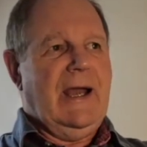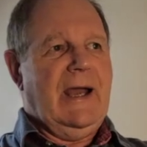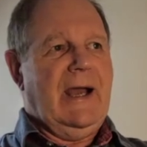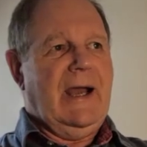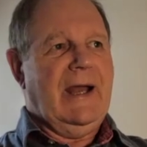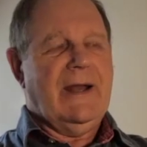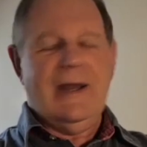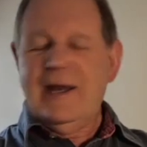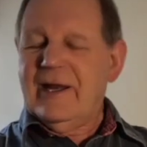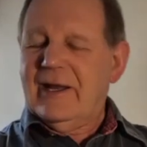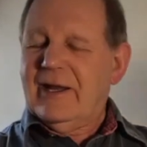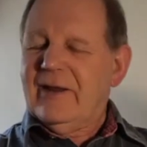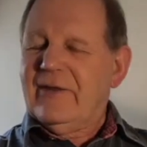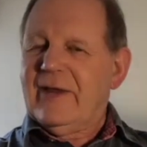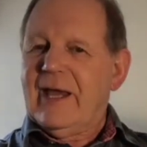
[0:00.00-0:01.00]
And
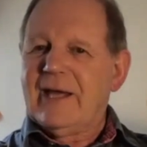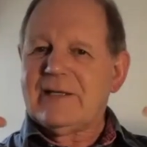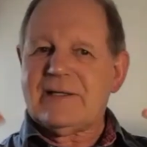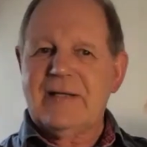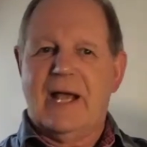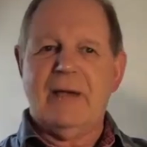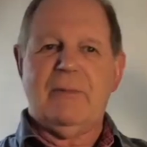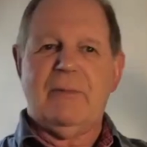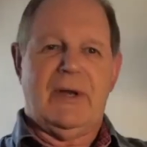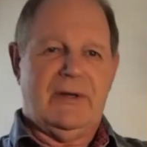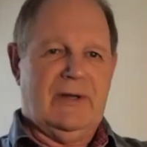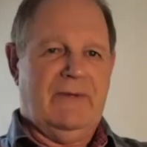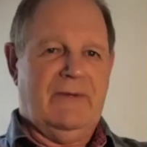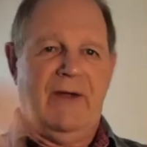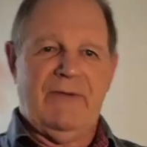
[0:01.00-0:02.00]
the excitement
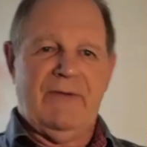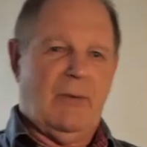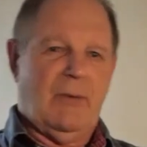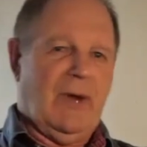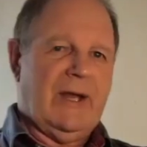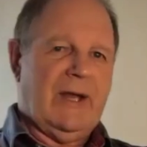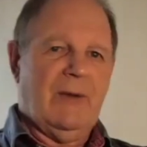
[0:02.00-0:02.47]
of everyone,